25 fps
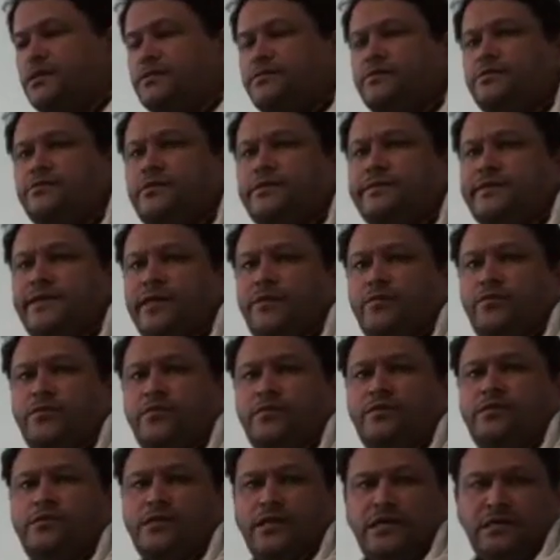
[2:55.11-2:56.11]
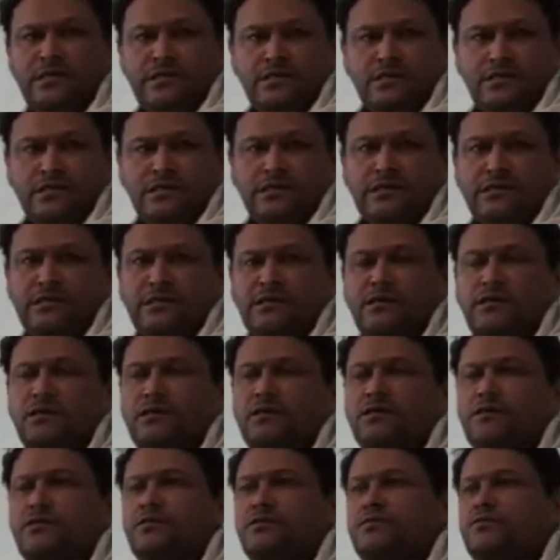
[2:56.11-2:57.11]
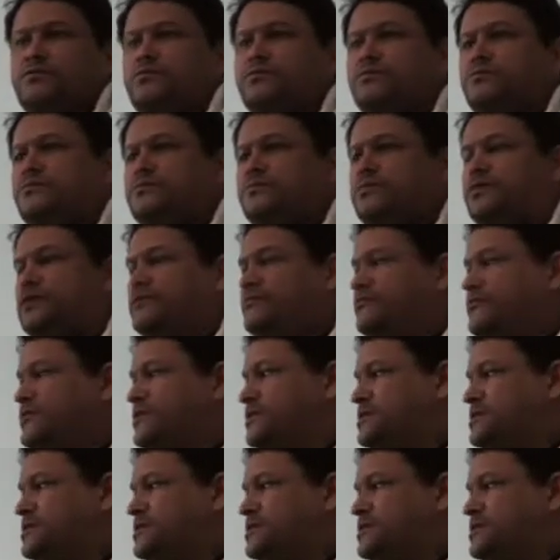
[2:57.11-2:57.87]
So the same with charity. Therefore